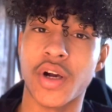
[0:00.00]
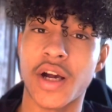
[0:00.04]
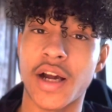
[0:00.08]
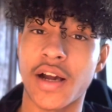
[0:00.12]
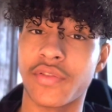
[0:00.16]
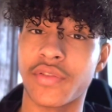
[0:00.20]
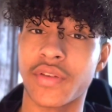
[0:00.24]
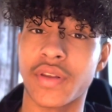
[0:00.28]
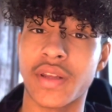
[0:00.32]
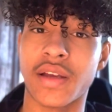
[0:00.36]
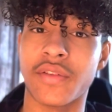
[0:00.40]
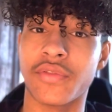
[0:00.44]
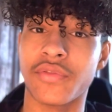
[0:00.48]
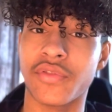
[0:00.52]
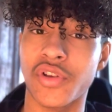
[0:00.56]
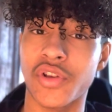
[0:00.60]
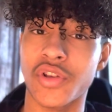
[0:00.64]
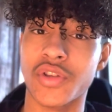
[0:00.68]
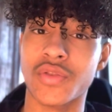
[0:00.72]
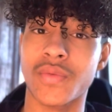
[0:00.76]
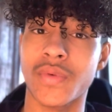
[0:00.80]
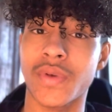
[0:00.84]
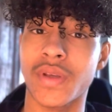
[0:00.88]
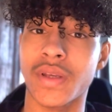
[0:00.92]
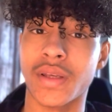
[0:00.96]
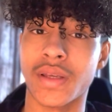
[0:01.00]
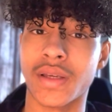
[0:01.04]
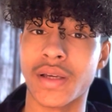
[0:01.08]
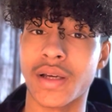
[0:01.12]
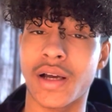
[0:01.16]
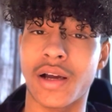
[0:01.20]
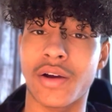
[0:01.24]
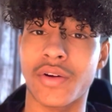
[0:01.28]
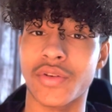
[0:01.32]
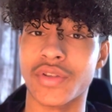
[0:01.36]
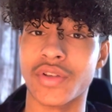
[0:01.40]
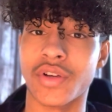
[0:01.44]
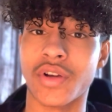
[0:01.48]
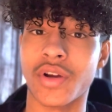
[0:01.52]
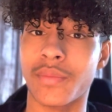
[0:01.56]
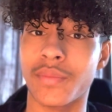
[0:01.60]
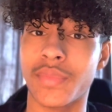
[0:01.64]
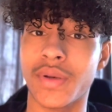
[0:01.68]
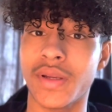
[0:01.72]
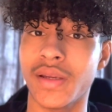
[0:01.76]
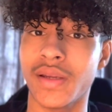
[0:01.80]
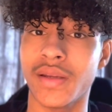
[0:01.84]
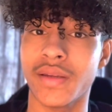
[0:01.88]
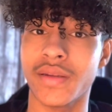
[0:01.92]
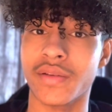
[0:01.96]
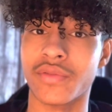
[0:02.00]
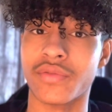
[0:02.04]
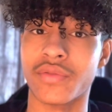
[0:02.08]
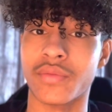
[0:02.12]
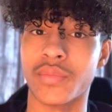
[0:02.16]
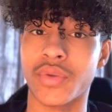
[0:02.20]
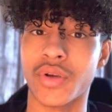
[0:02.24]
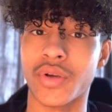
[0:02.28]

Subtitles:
after that first week, I was a completely different